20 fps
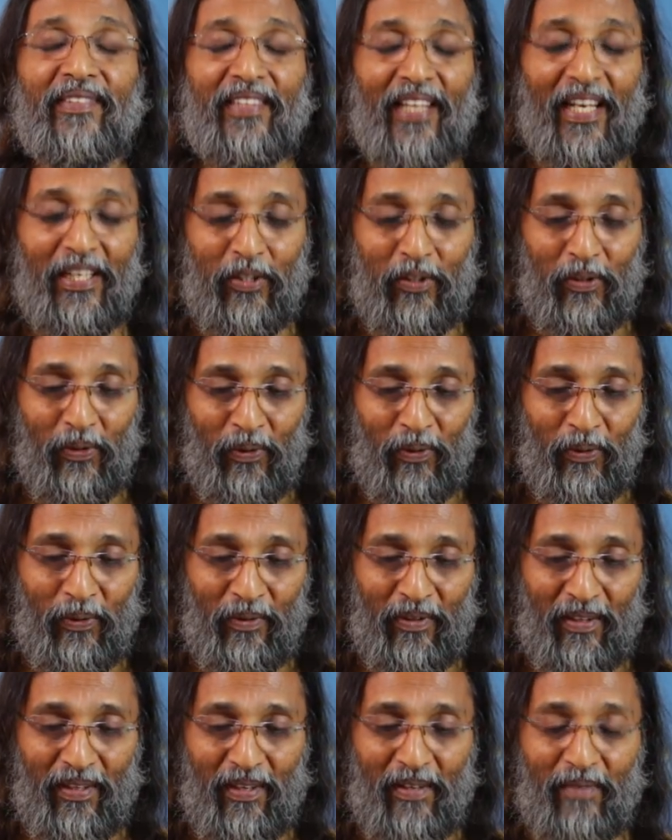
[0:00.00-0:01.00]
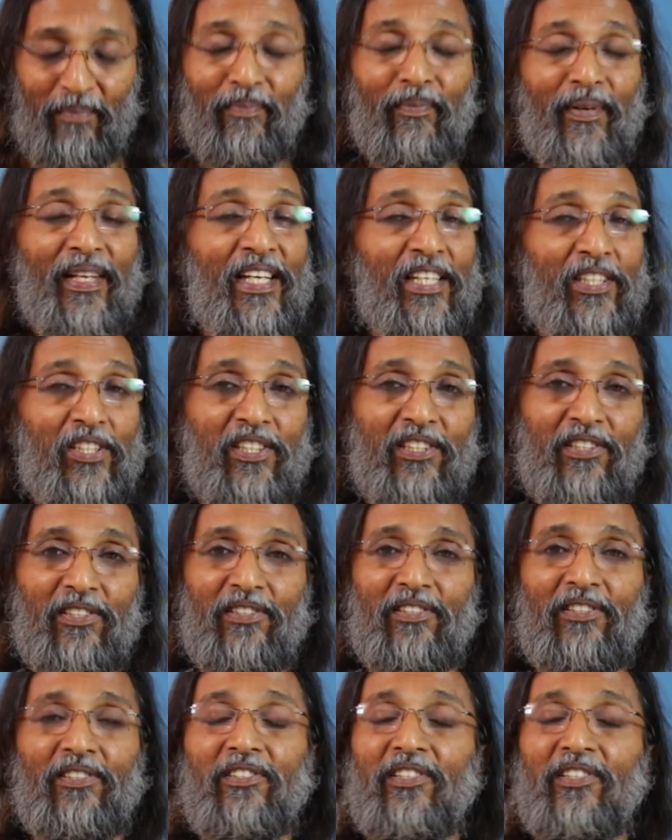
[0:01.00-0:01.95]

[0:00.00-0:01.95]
Thank you. Please